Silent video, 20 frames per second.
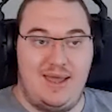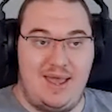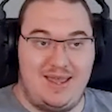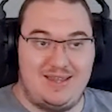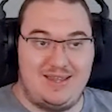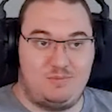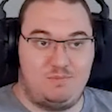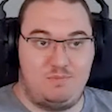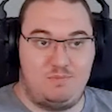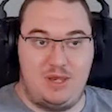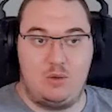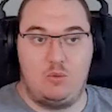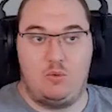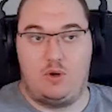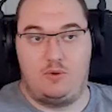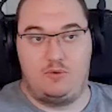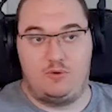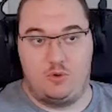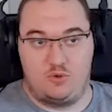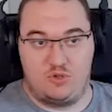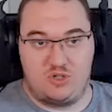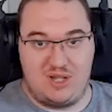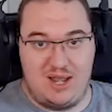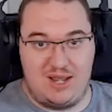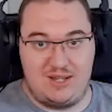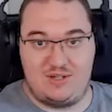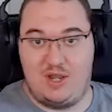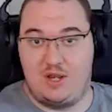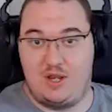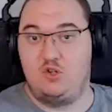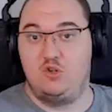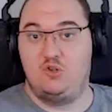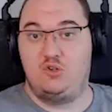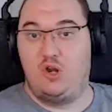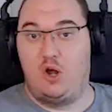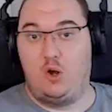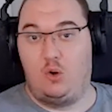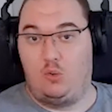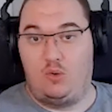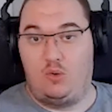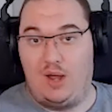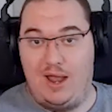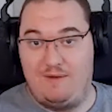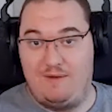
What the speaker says: as being one of those guys. And you know,